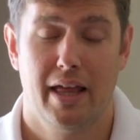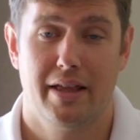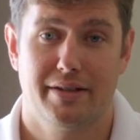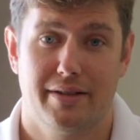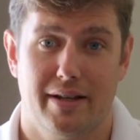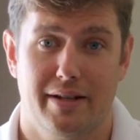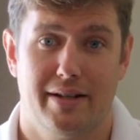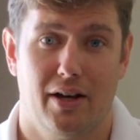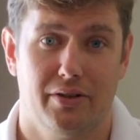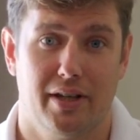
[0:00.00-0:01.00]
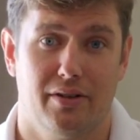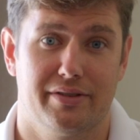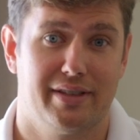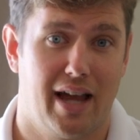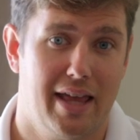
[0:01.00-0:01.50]
This is a telltale
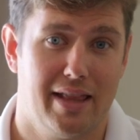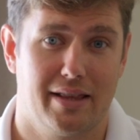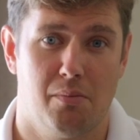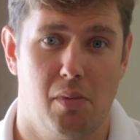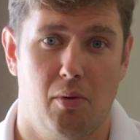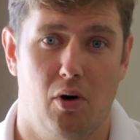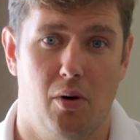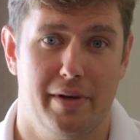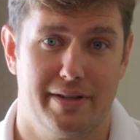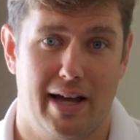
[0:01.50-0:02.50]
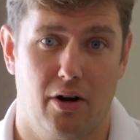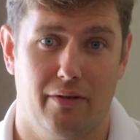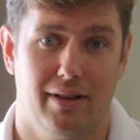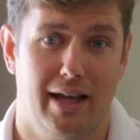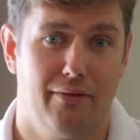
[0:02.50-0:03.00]
sign that the mobile home is out
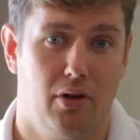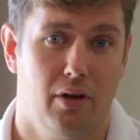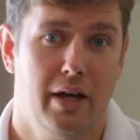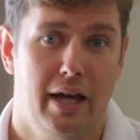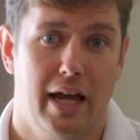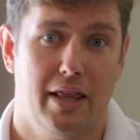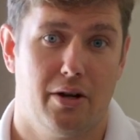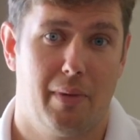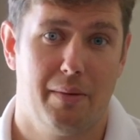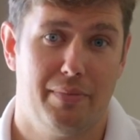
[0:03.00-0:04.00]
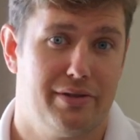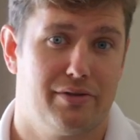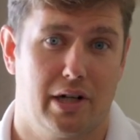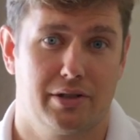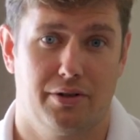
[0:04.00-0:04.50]
of level and there might be
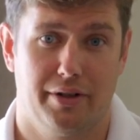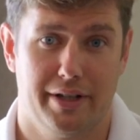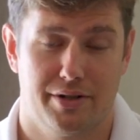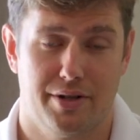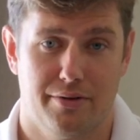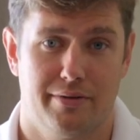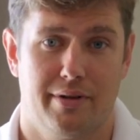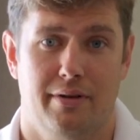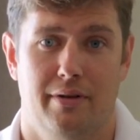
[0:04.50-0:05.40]
structural issues.